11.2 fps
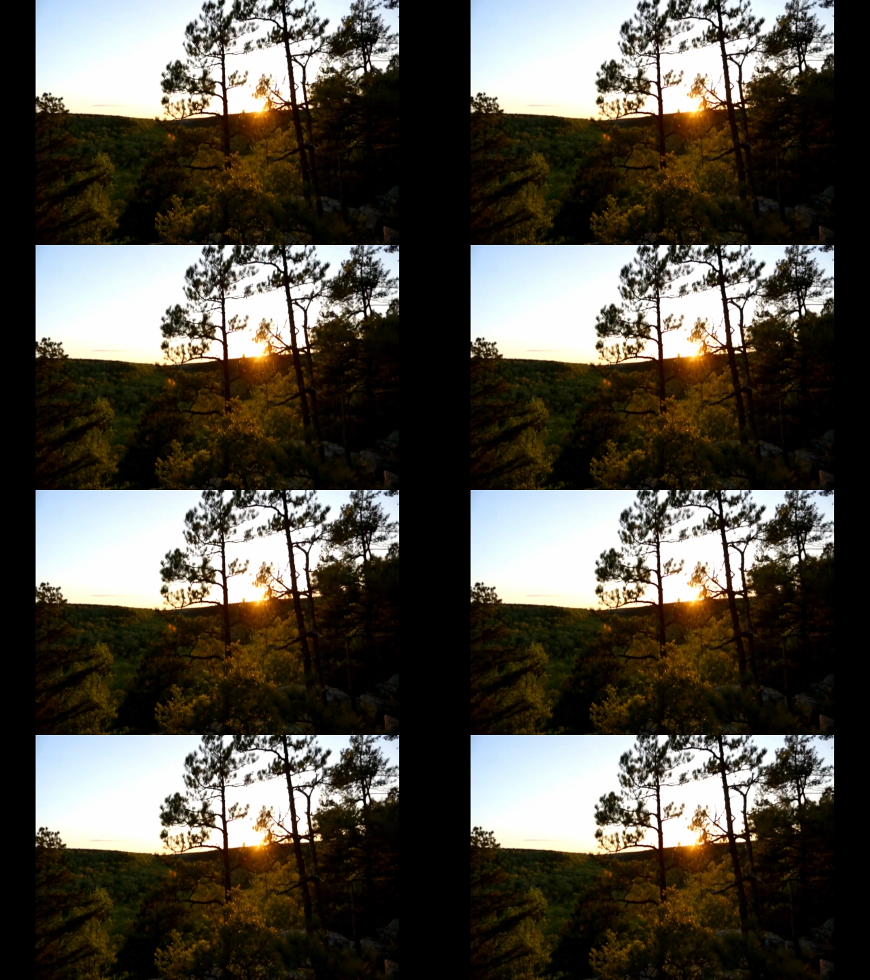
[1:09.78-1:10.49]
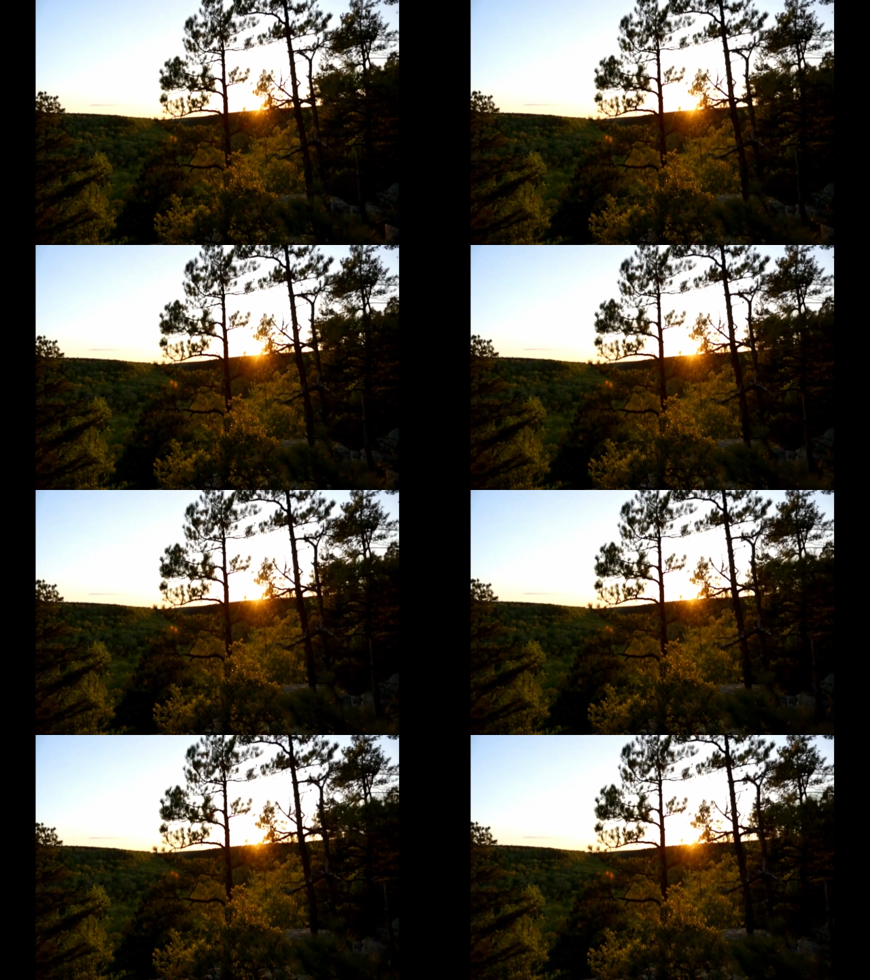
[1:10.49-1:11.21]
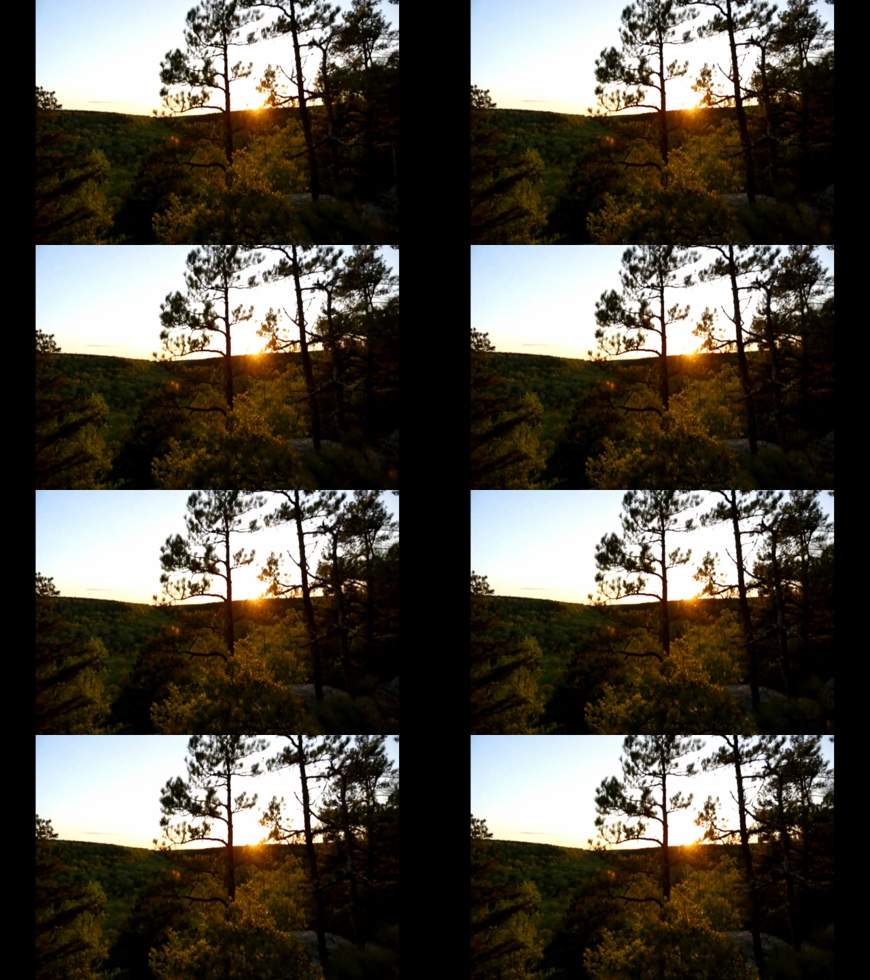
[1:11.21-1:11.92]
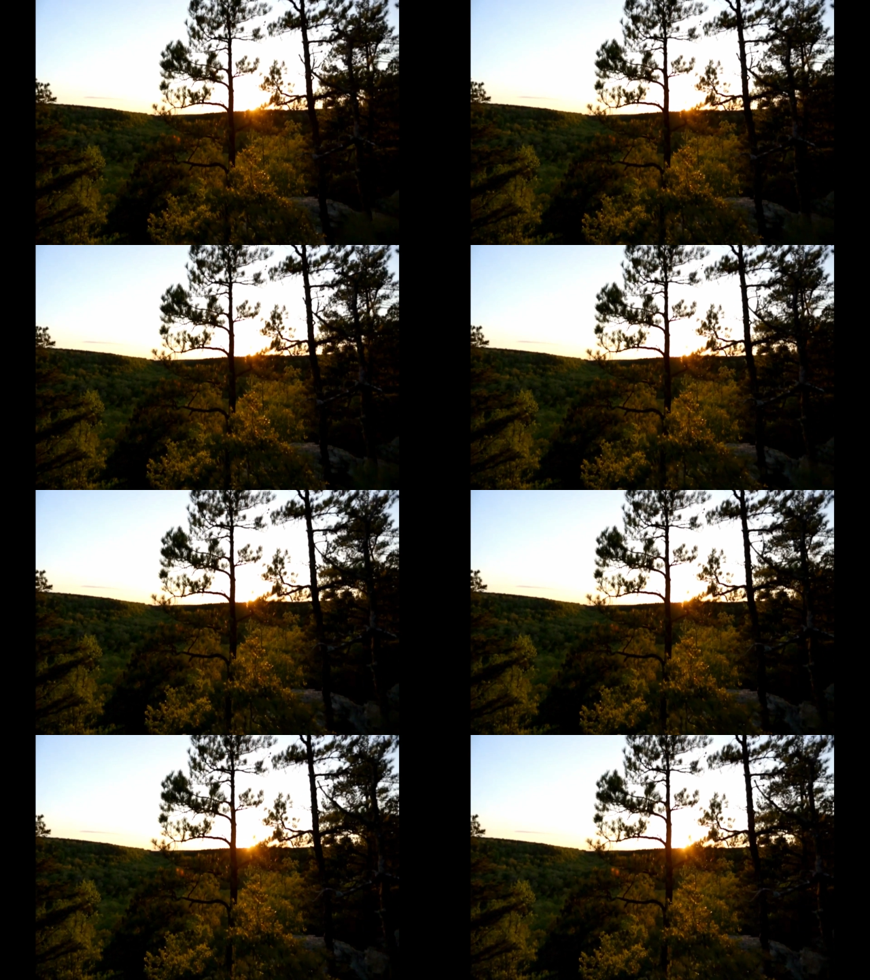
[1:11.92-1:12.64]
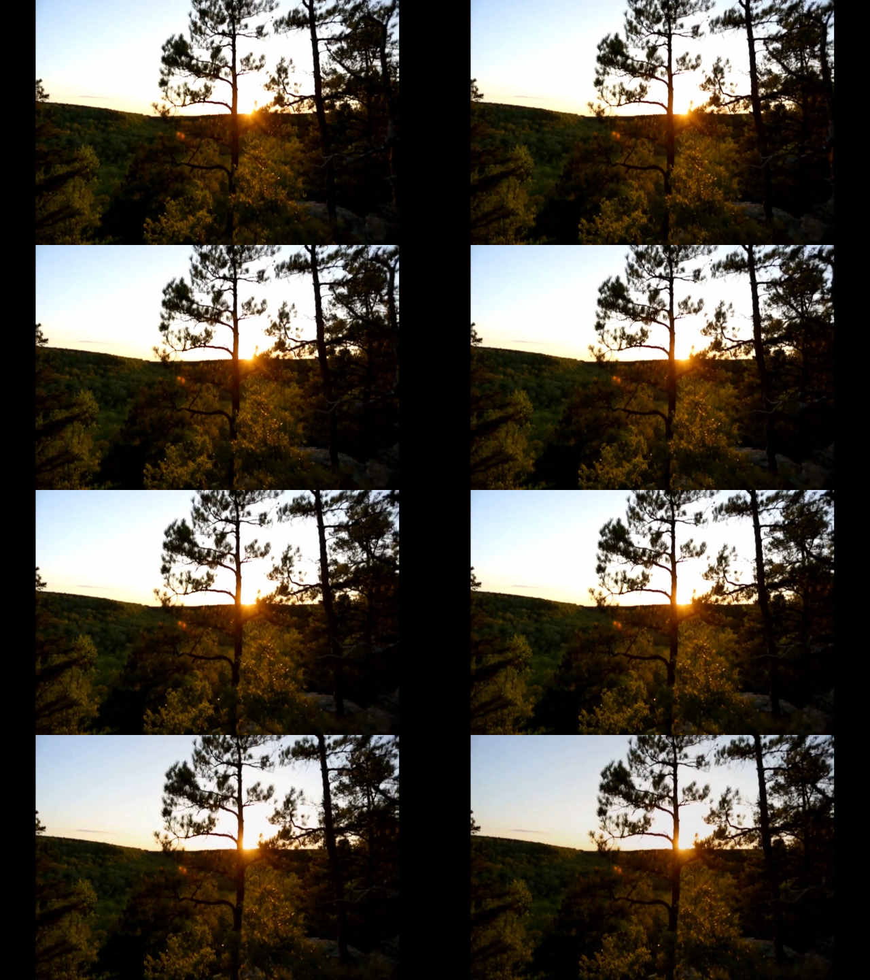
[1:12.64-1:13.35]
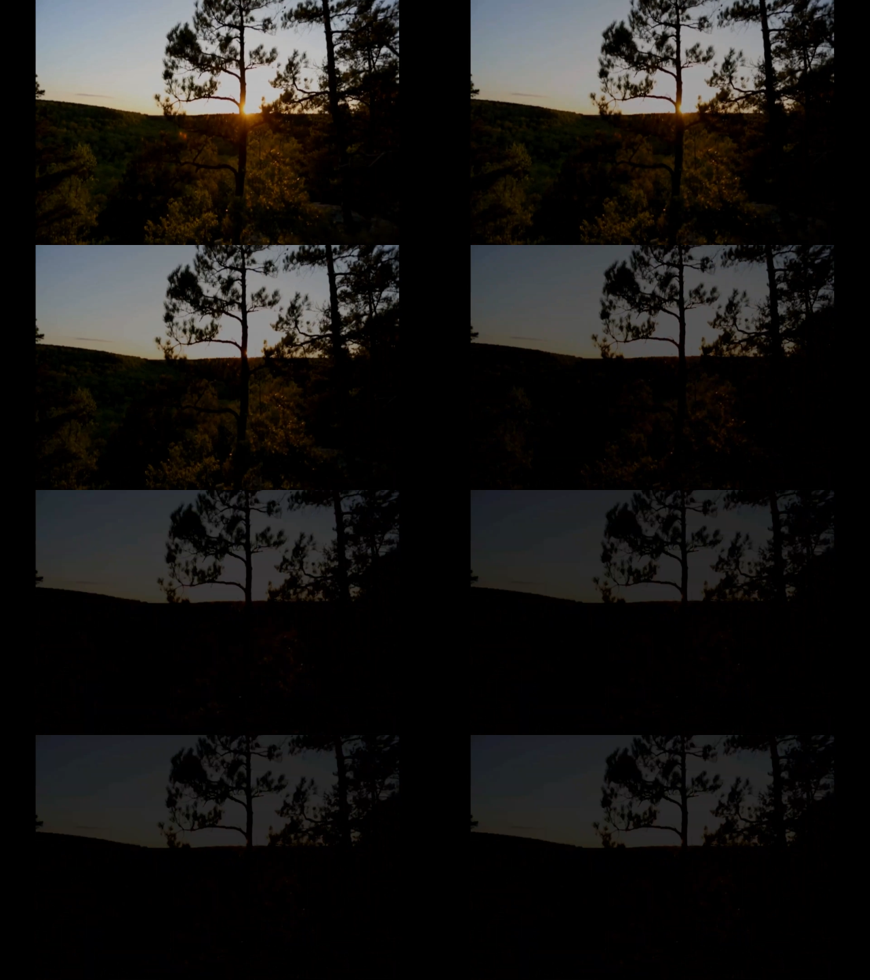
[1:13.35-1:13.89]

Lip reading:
Nobody's mouth can be seen.